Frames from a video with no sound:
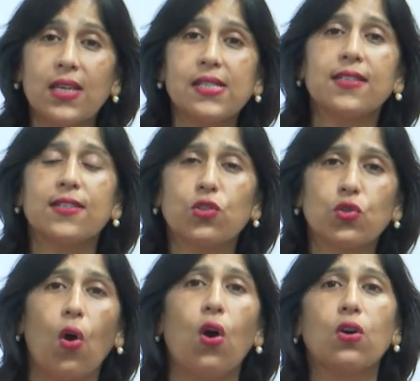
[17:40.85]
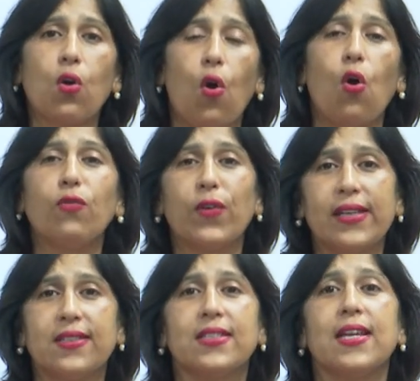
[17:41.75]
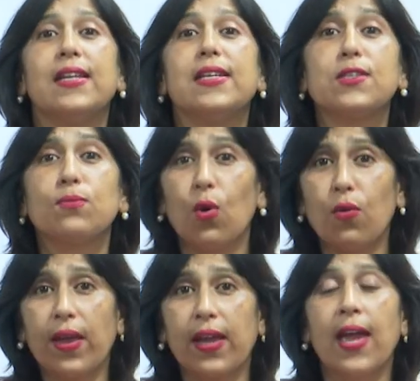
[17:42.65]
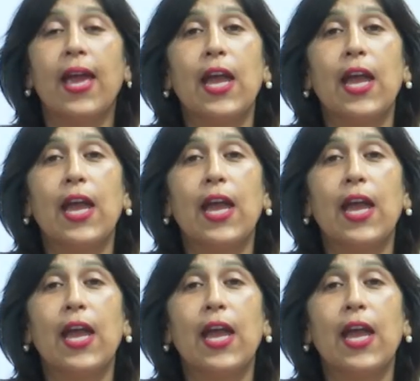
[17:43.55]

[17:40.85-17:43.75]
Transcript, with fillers: this stock of HCL is moving.